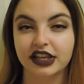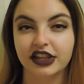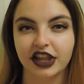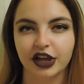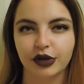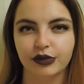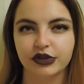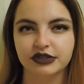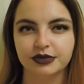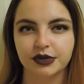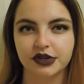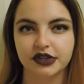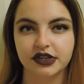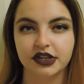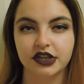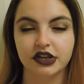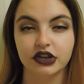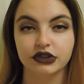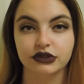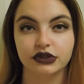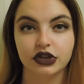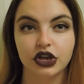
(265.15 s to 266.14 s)
He like whispers,
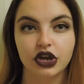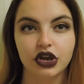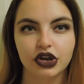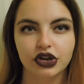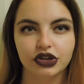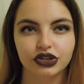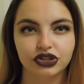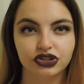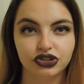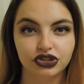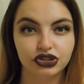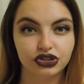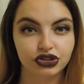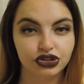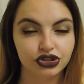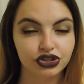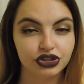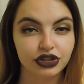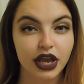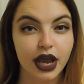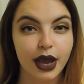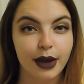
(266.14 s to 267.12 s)
he goes,
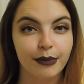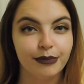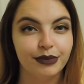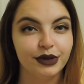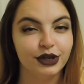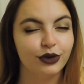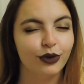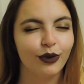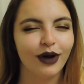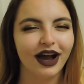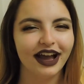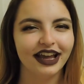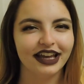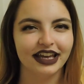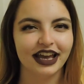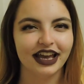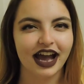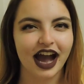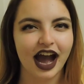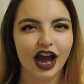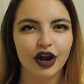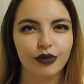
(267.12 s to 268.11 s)
shh, be
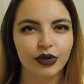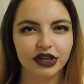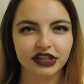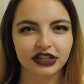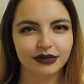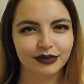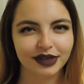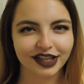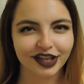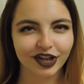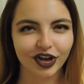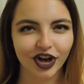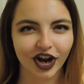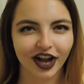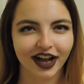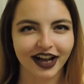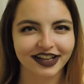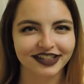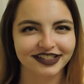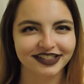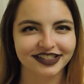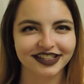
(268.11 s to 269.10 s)
quiet, I don't want them to hear
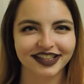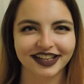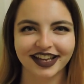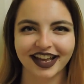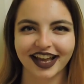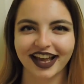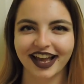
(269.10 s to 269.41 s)
us.